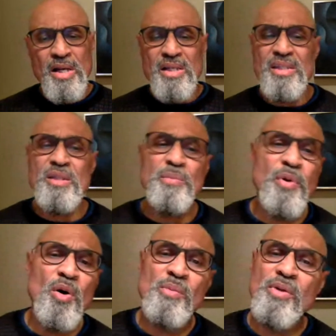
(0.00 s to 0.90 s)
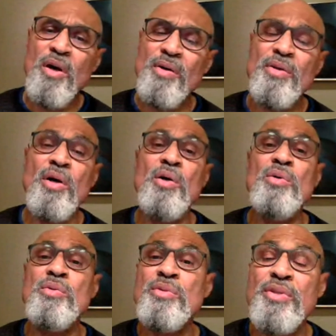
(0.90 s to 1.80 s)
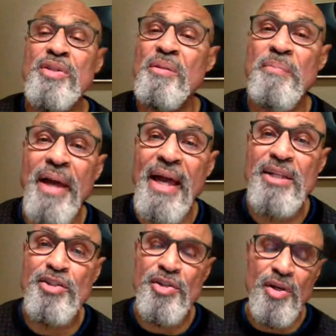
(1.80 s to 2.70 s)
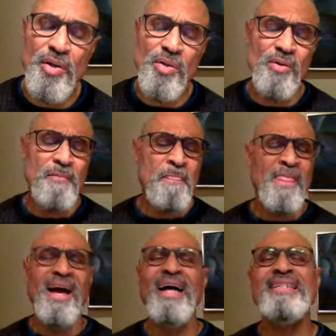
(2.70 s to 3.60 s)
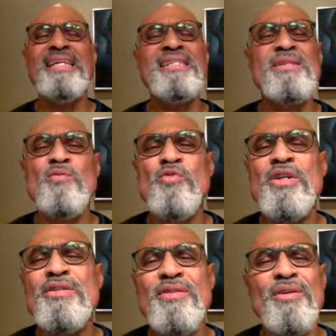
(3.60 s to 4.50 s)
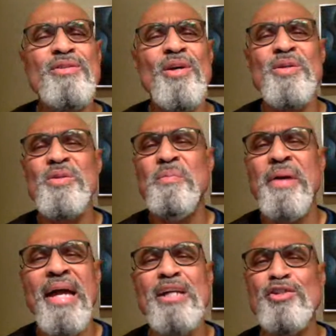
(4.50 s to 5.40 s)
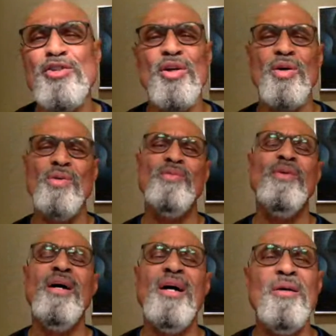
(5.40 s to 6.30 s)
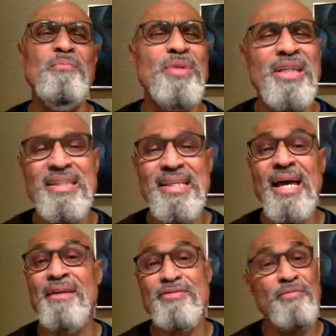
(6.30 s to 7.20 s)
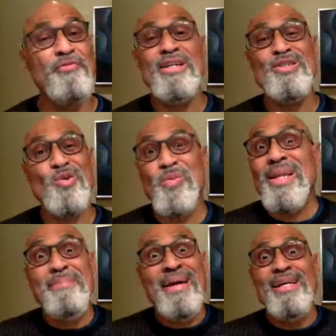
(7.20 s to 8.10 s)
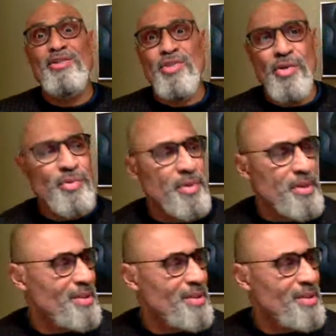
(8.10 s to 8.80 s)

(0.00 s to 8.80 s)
This is a poem called Ode to the Banjo. I did some research on the banjo because I have some friends who play banjo.